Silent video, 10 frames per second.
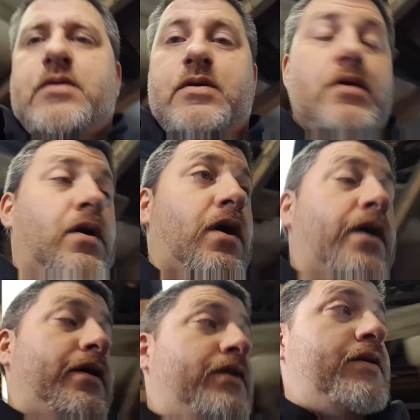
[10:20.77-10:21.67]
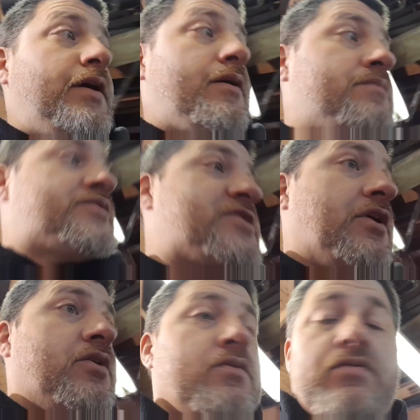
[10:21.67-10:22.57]
All right, yep,
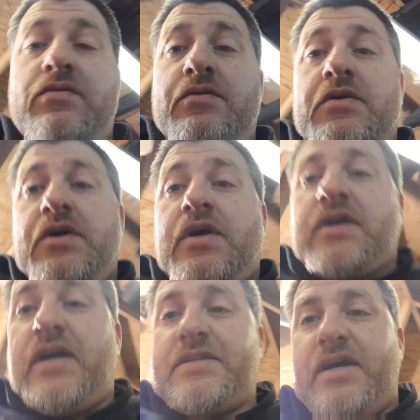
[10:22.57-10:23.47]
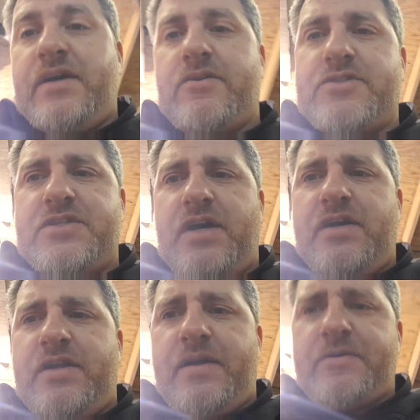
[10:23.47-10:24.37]
so got the headers
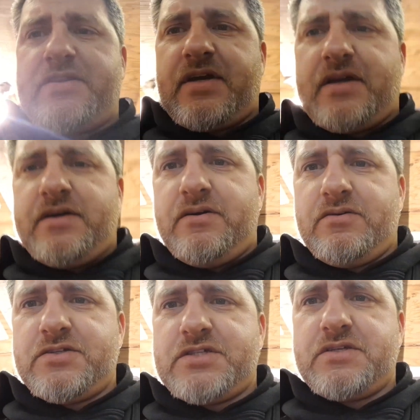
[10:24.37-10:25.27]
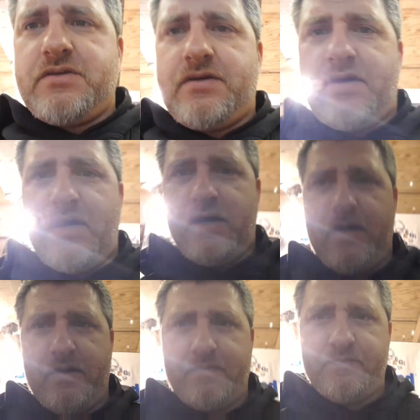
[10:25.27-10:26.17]
done, everything else.
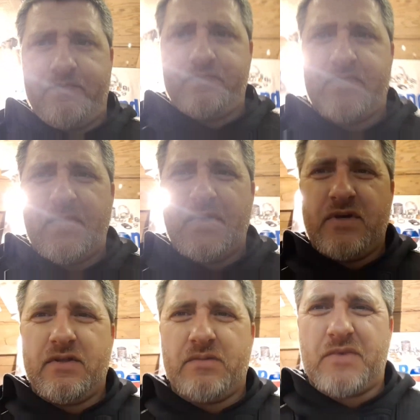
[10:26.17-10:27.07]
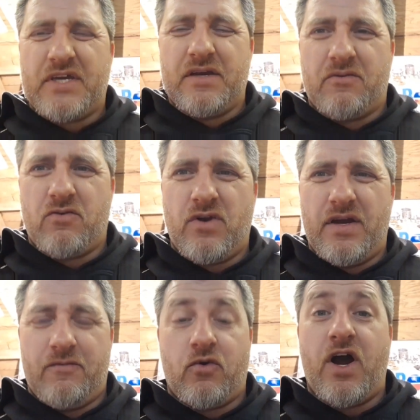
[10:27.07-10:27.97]
Let me get
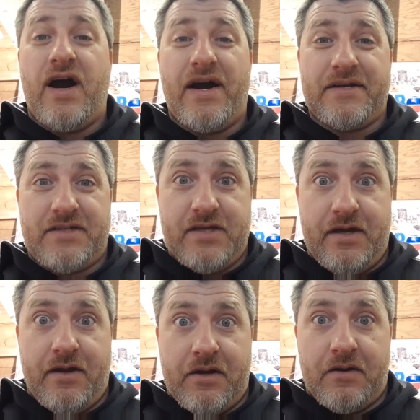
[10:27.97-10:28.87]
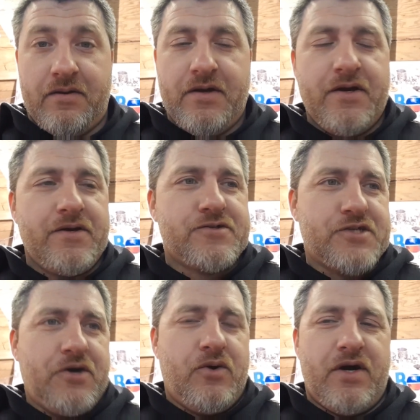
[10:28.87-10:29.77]
right there.
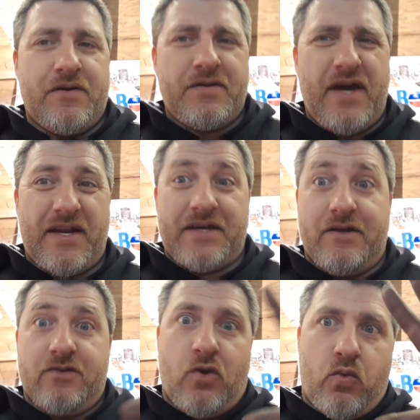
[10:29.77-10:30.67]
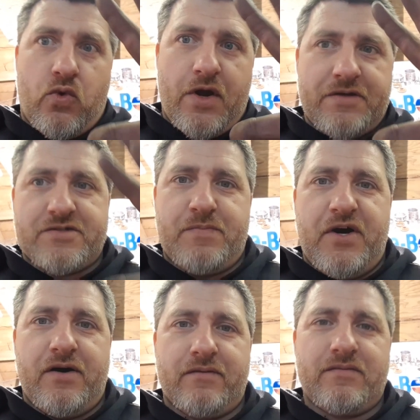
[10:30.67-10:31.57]
So, had to get in the right
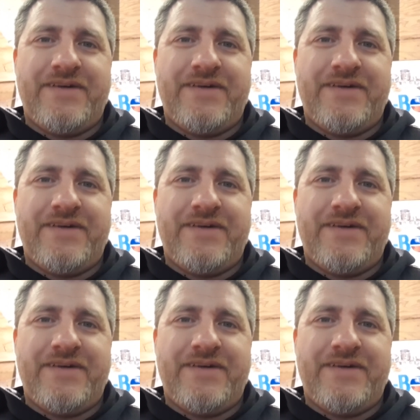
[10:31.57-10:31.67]
spot.